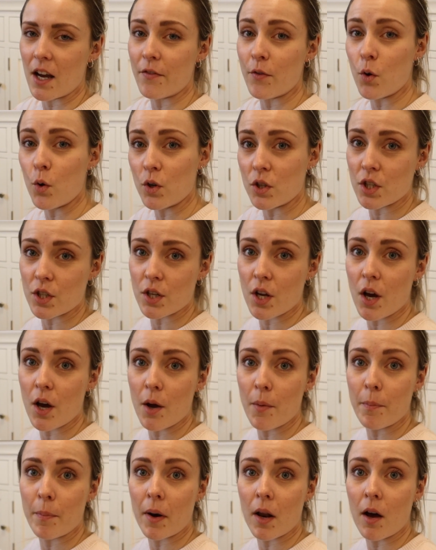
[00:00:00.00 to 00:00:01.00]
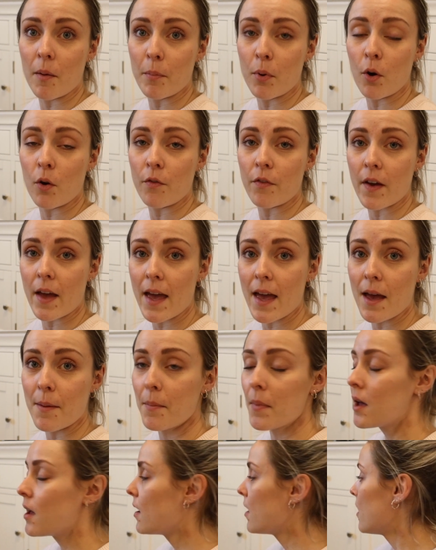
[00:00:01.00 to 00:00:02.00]
I've ordered a plant pot for
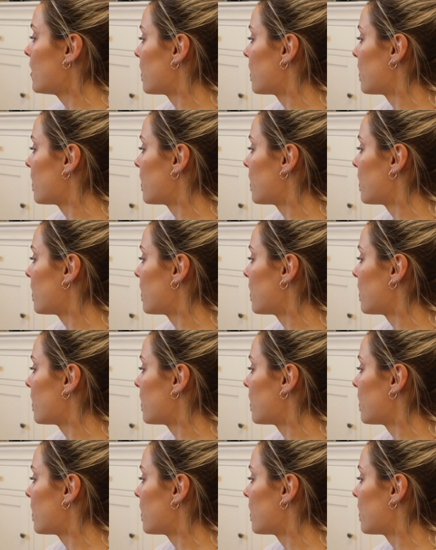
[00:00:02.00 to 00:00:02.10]
him.